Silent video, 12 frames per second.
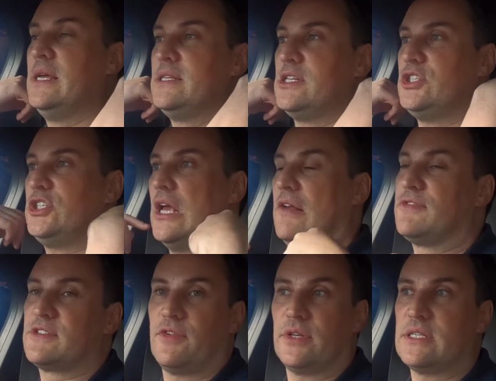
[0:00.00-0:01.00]
to
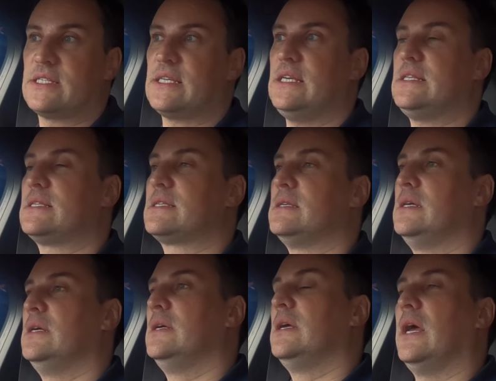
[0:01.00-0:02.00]
shelves for the seats,
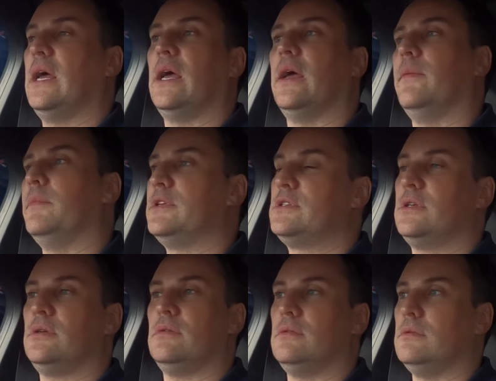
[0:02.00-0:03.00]

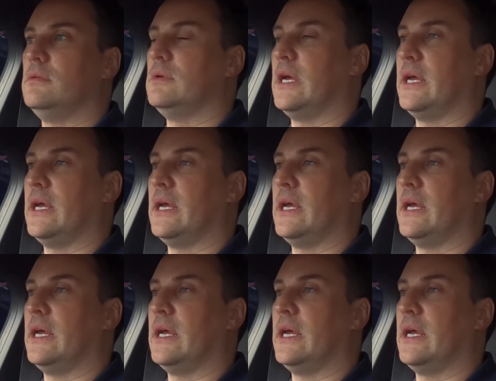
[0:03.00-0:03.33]
to